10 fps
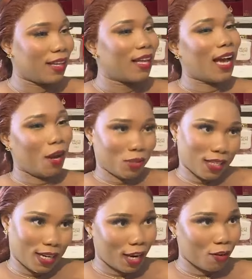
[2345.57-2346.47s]
Okay. I
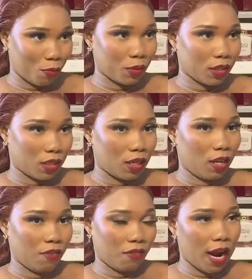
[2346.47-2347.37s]
was that kind of a person.
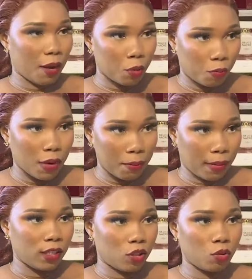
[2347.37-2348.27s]
Mm -hmm. If I put my
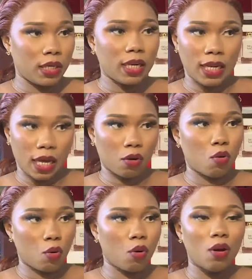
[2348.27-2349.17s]
mind to it and I
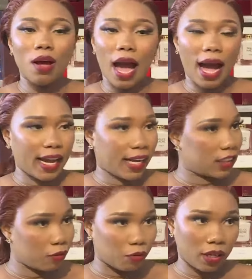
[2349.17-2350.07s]
go, I
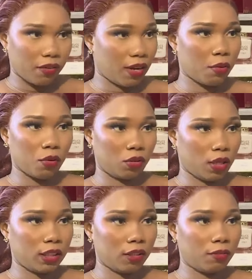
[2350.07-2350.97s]
achieve whatever I want
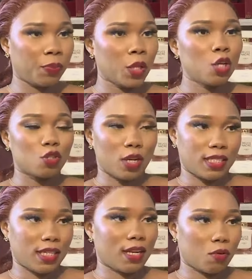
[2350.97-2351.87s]
to achieve. So
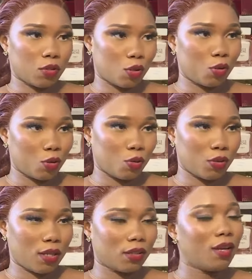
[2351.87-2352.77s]
I said I was going to
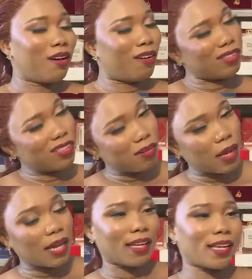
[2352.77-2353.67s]
do that. Until
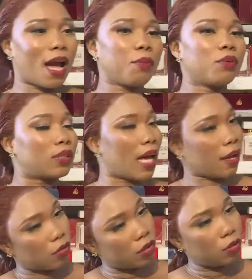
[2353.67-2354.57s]
marriage happened,
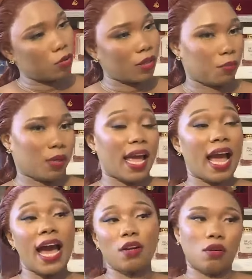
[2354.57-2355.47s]
I couldn't do that, but I
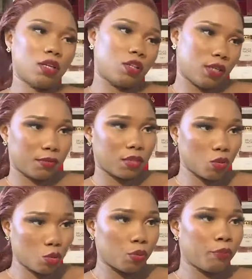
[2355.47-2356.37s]
had other dreams
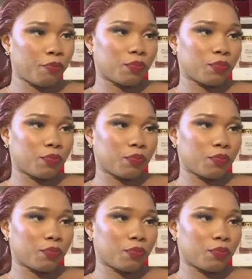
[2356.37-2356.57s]
too. Okay.